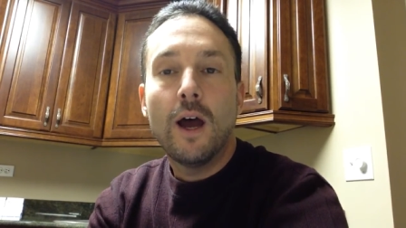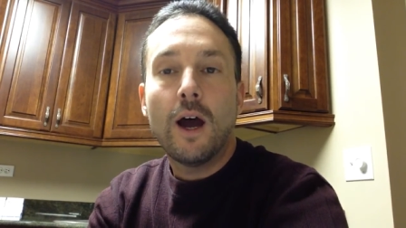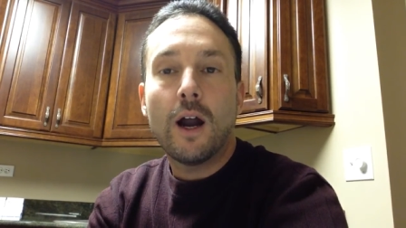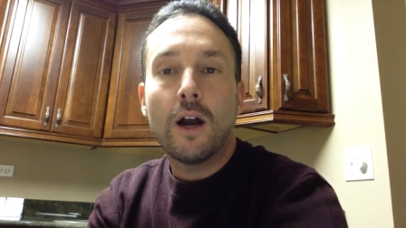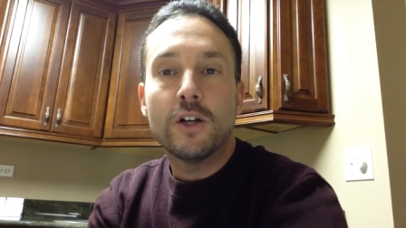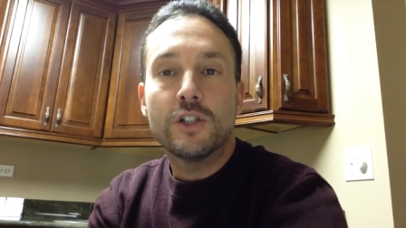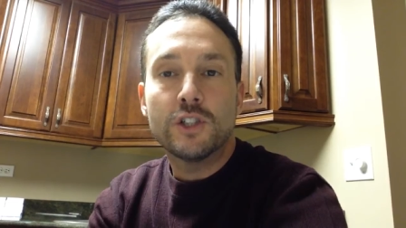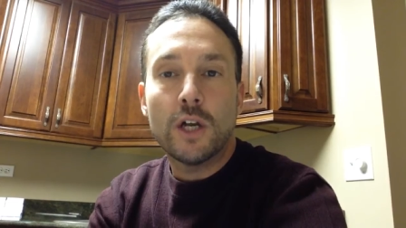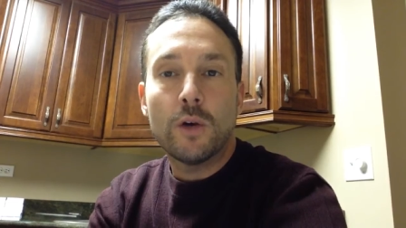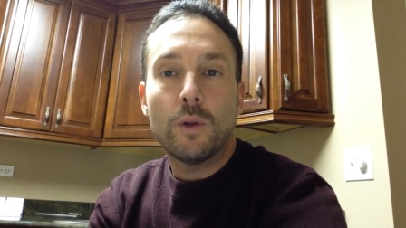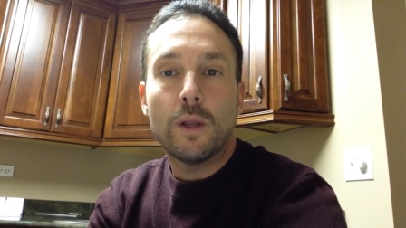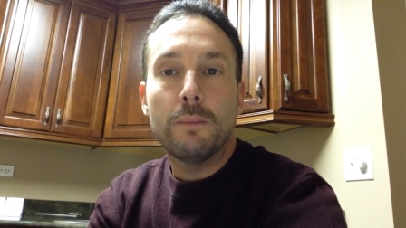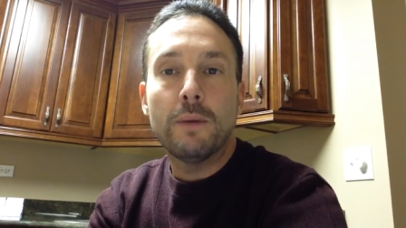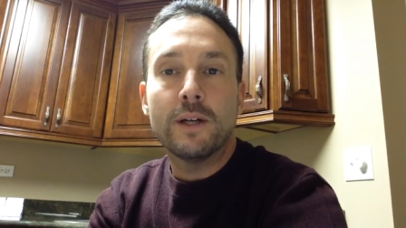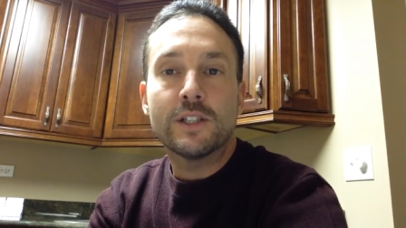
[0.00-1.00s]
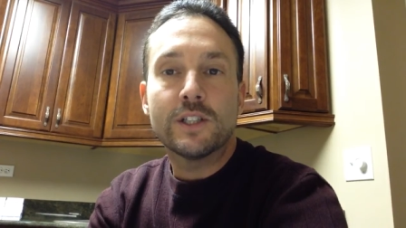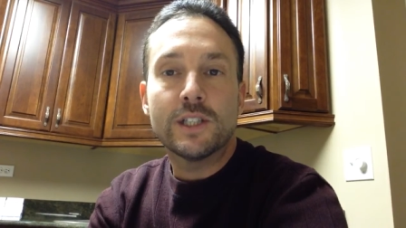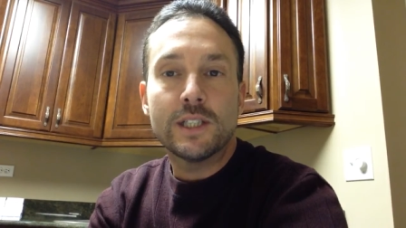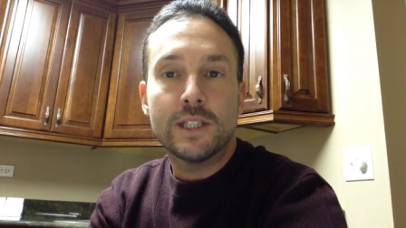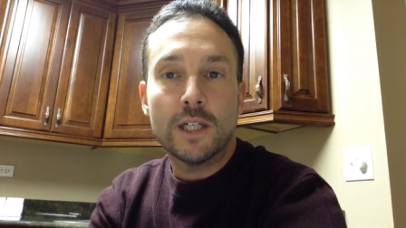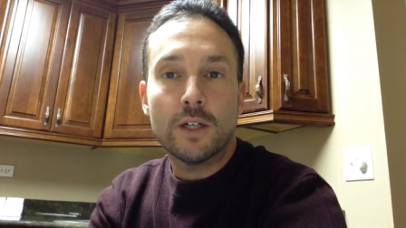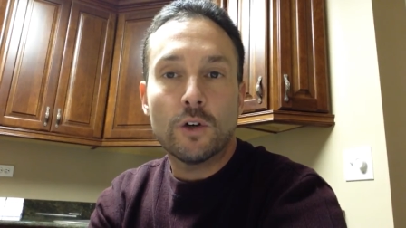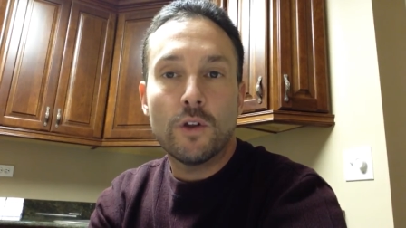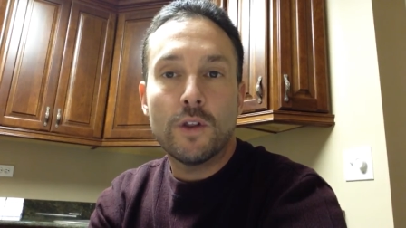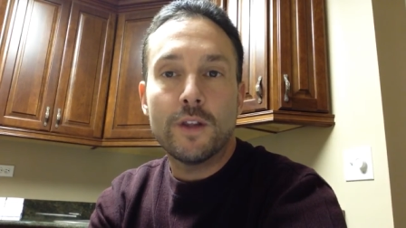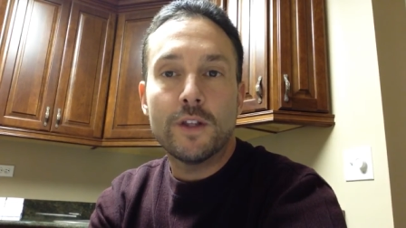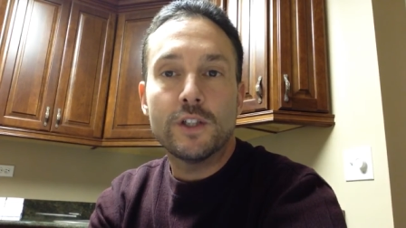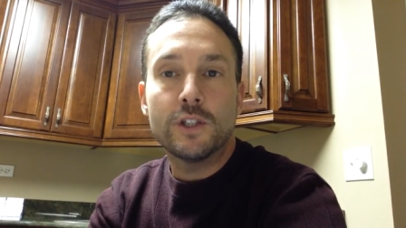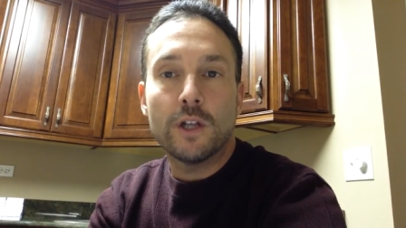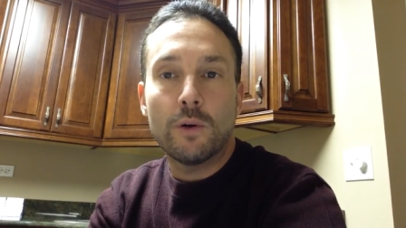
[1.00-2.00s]
are generally much sicker than
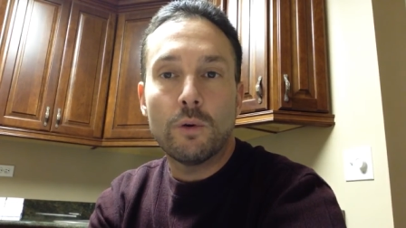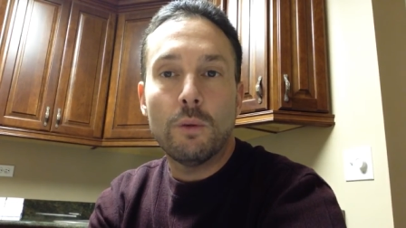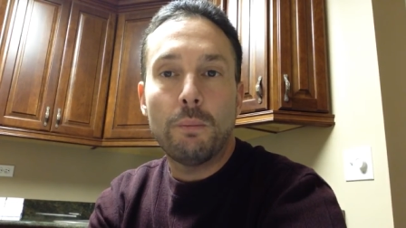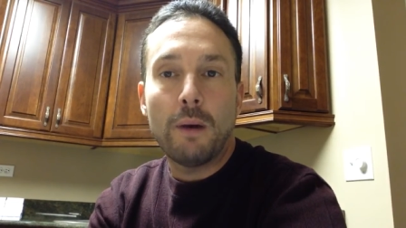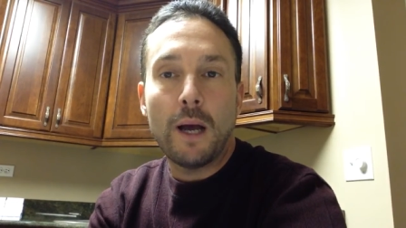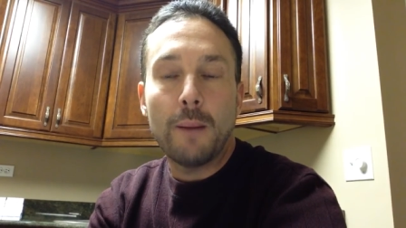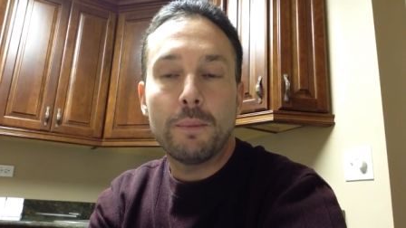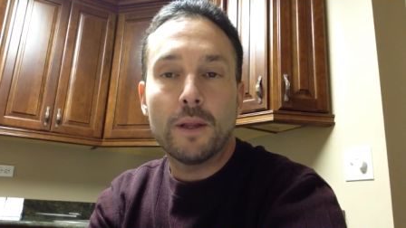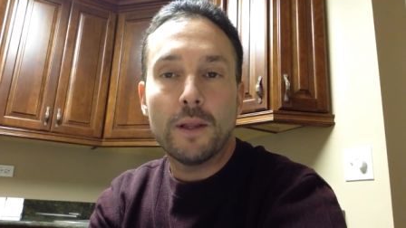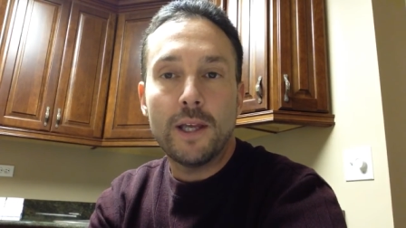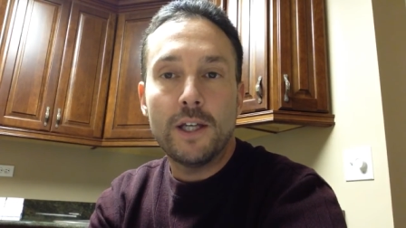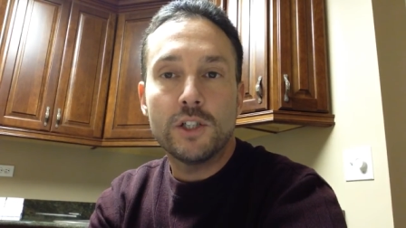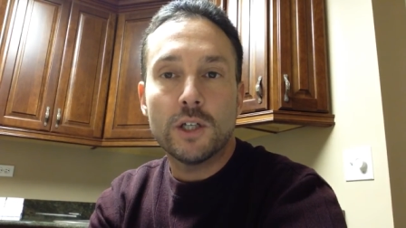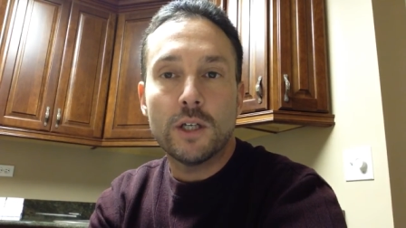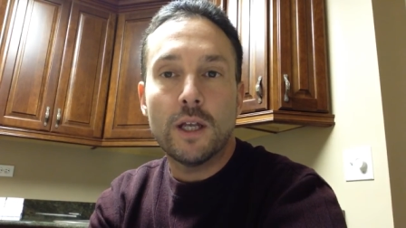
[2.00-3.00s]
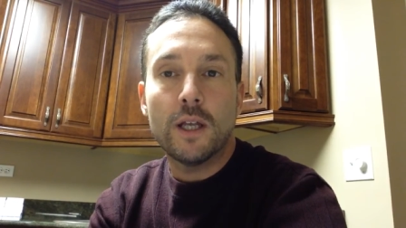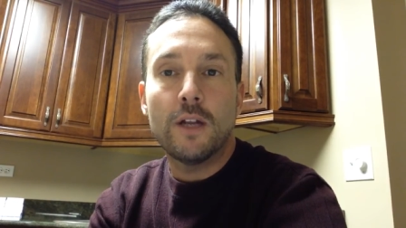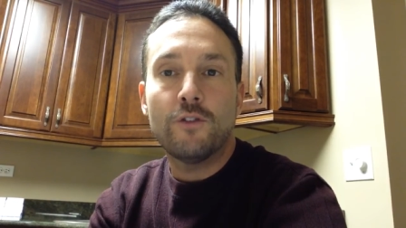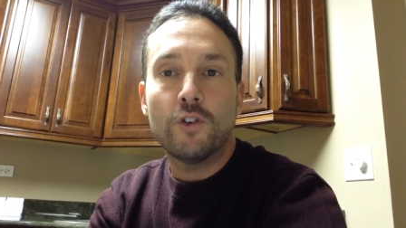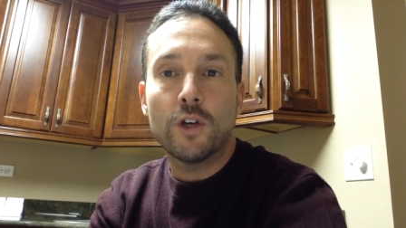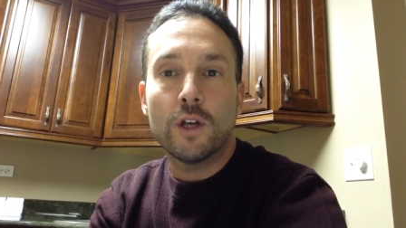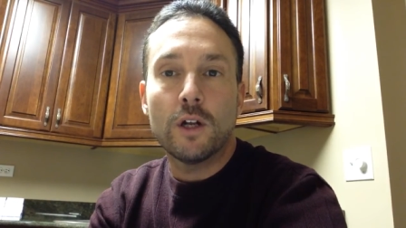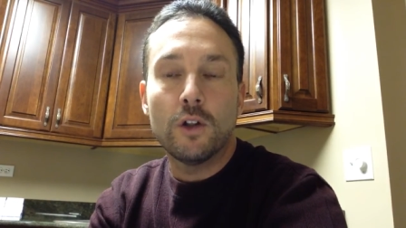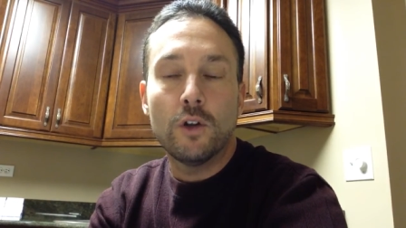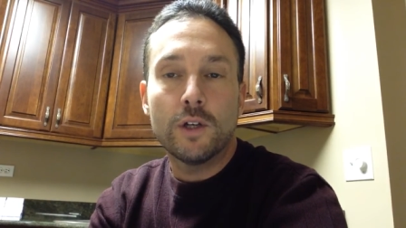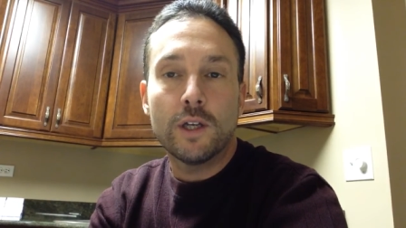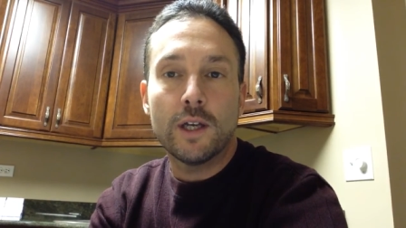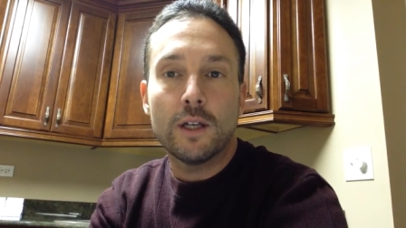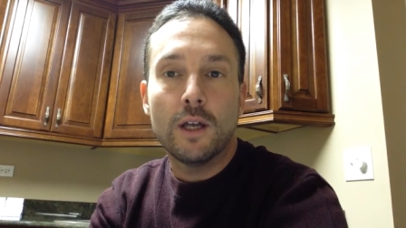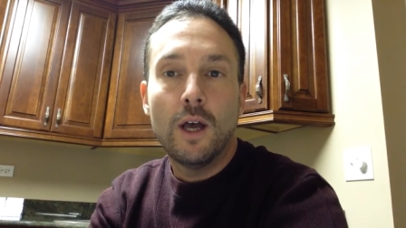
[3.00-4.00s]
the general population. And if you're going to look
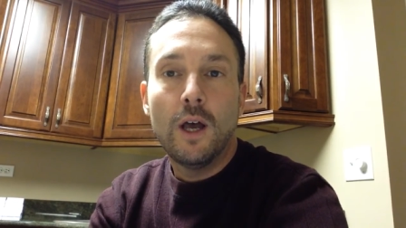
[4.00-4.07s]
at